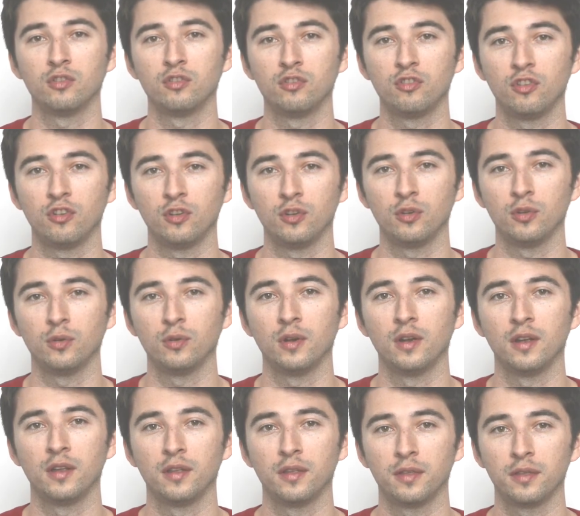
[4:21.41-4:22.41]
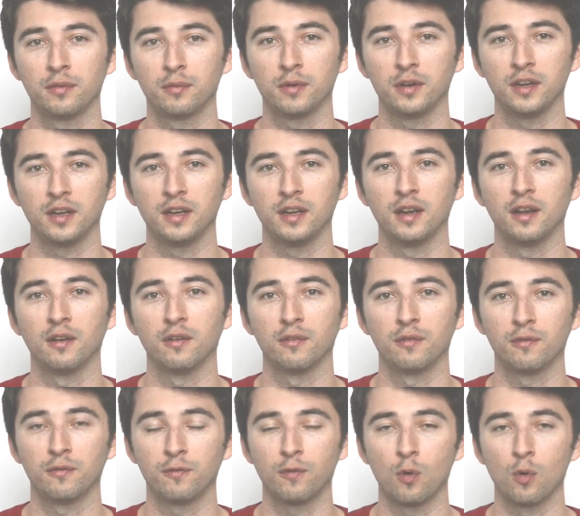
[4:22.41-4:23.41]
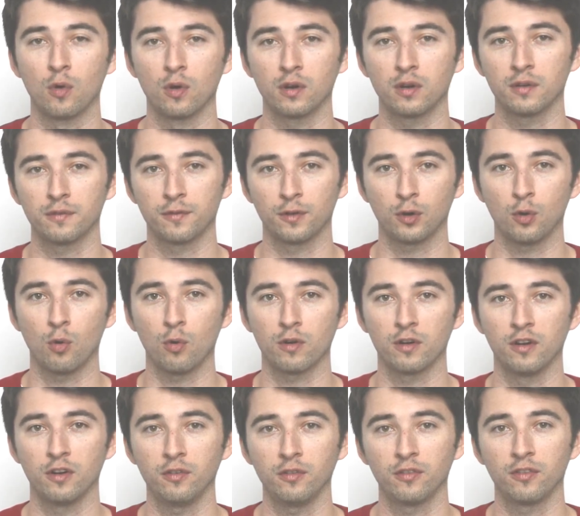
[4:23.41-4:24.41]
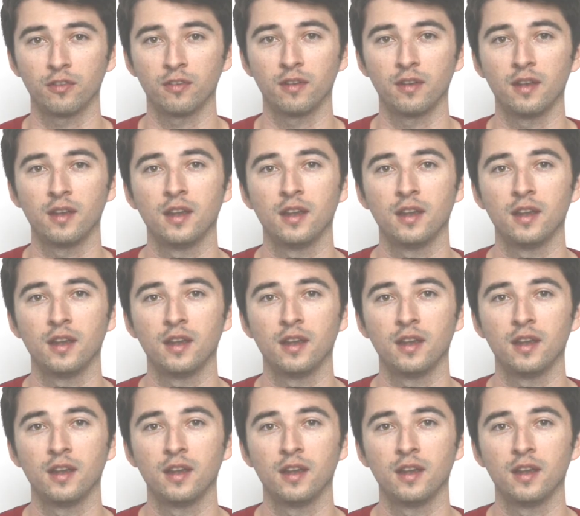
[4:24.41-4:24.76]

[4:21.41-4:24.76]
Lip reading: 2, 3, 4 for quarter notes,